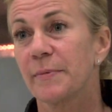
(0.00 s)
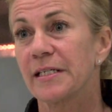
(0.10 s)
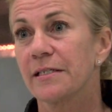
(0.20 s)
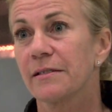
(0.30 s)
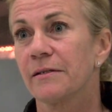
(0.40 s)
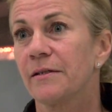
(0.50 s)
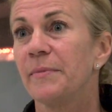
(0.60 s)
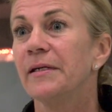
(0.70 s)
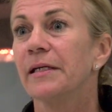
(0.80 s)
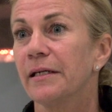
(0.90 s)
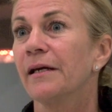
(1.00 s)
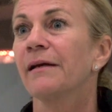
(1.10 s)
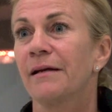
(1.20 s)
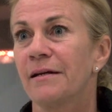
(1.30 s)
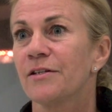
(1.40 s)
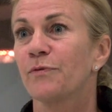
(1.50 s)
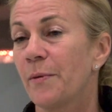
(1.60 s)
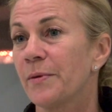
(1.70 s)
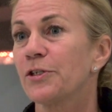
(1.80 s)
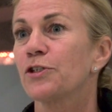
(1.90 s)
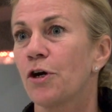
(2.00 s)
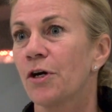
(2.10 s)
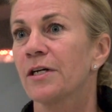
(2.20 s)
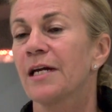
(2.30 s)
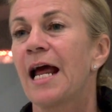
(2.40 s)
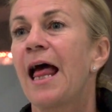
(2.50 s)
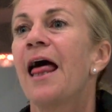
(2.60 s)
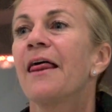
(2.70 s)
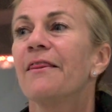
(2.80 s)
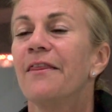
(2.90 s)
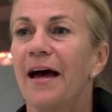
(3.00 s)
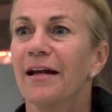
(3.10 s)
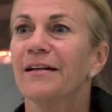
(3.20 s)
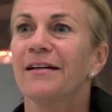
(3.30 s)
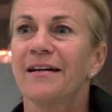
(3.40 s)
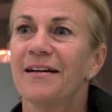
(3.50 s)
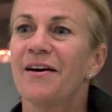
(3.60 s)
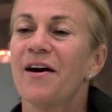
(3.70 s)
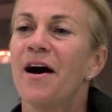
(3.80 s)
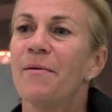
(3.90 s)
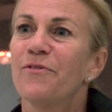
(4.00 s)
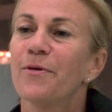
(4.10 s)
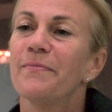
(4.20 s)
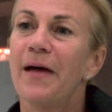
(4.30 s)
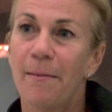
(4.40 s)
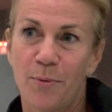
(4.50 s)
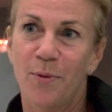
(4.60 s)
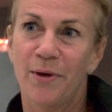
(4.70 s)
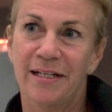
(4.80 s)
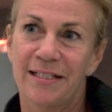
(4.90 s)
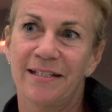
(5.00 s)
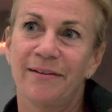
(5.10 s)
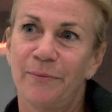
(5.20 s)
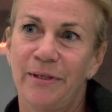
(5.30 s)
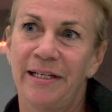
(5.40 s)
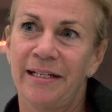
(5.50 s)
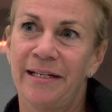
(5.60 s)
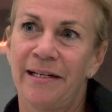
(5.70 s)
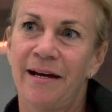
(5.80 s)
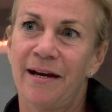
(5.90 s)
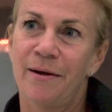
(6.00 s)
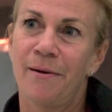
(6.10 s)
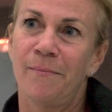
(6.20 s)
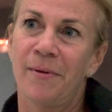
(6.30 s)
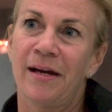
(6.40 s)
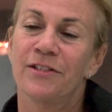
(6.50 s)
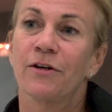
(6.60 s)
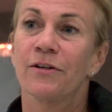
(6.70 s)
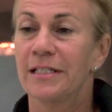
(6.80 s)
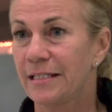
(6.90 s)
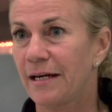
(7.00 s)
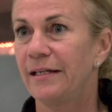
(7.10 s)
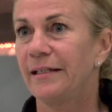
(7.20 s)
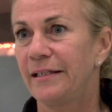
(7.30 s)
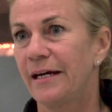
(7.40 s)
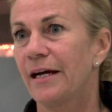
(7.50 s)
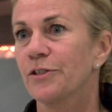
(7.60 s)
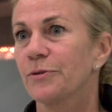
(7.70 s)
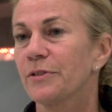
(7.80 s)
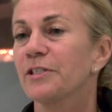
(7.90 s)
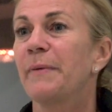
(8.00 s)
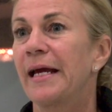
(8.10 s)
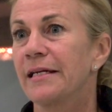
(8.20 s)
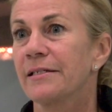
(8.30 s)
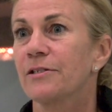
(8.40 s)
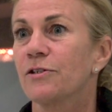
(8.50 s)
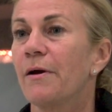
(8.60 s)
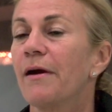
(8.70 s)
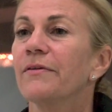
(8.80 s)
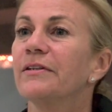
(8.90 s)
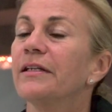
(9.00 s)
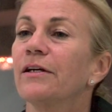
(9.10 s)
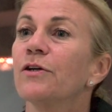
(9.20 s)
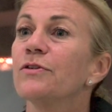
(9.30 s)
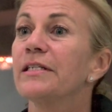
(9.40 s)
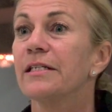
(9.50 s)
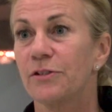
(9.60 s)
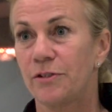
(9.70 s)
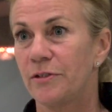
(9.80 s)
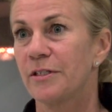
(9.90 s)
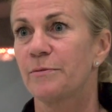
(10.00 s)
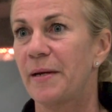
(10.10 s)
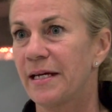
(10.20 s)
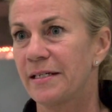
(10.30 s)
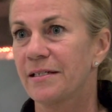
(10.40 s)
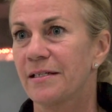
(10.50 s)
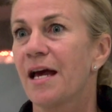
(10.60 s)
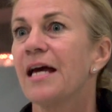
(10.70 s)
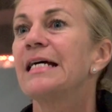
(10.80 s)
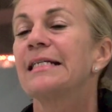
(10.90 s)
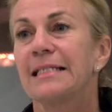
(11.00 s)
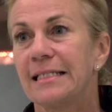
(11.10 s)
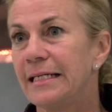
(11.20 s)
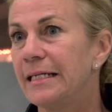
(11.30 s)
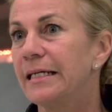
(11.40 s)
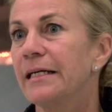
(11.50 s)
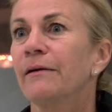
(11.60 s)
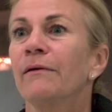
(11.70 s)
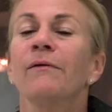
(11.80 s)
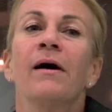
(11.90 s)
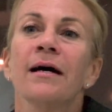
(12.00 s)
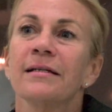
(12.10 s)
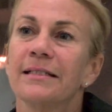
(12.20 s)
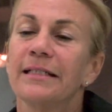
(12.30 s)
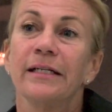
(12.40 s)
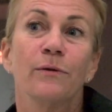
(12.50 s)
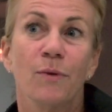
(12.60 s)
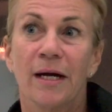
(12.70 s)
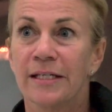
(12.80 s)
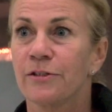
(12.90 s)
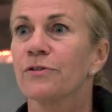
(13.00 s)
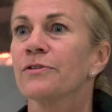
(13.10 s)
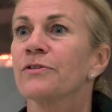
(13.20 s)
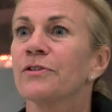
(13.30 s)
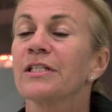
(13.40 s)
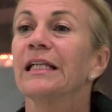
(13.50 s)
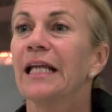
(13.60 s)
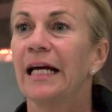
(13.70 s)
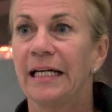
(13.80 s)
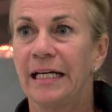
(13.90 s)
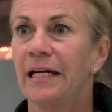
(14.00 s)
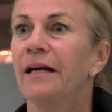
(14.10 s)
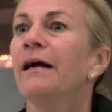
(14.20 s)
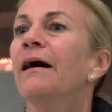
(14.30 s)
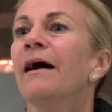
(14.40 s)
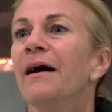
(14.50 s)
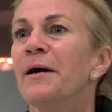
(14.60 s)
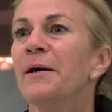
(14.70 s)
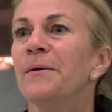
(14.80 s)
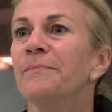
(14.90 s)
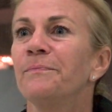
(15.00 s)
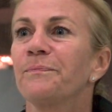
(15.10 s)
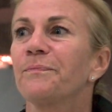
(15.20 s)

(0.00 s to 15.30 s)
is basically the beginning, is where we start. Then um, from that point, we, um, I start designing the actual space, so everything that goes into the space. Seating, uh, seating risers, lighting, um,